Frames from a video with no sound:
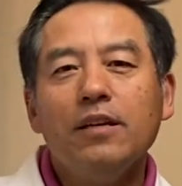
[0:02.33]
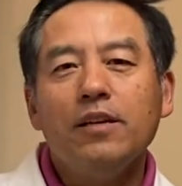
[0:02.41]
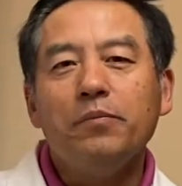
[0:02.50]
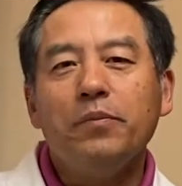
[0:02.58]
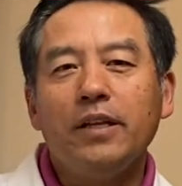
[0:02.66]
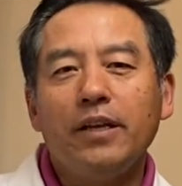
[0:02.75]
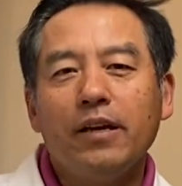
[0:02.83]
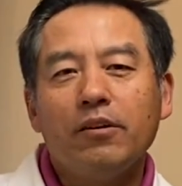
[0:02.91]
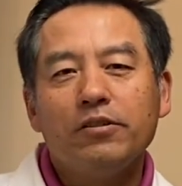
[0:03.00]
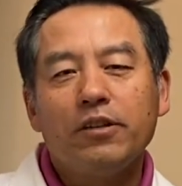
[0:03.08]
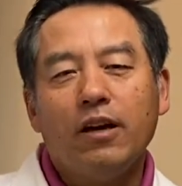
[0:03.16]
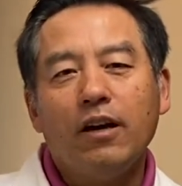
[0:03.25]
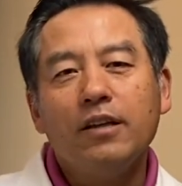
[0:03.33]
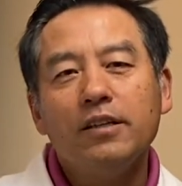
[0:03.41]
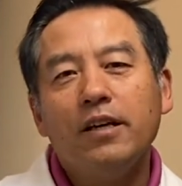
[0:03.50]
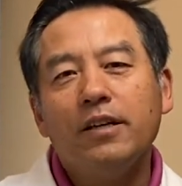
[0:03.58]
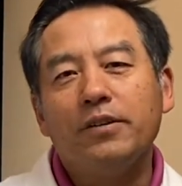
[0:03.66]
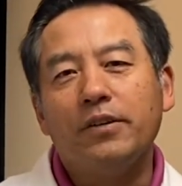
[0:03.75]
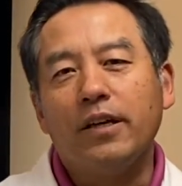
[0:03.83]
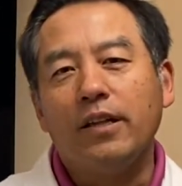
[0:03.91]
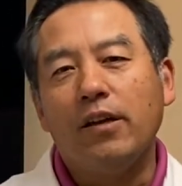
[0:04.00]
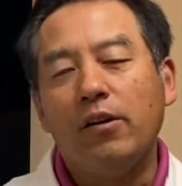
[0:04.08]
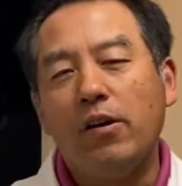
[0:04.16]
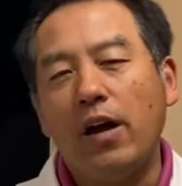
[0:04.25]
mini health talk to get
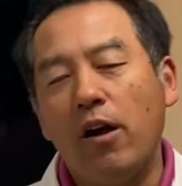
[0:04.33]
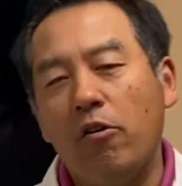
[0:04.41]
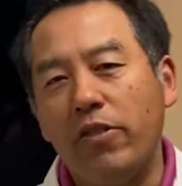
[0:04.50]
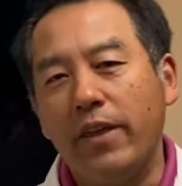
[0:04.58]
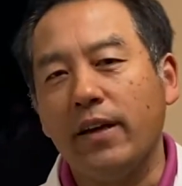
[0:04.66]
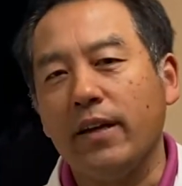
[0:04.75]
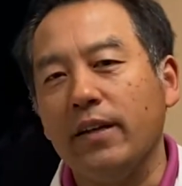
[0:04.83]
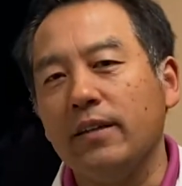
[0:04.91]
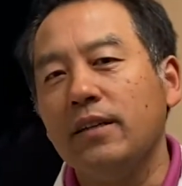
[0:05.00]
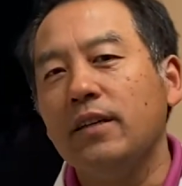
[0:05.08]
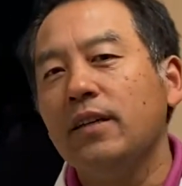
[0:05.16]
you healthy again.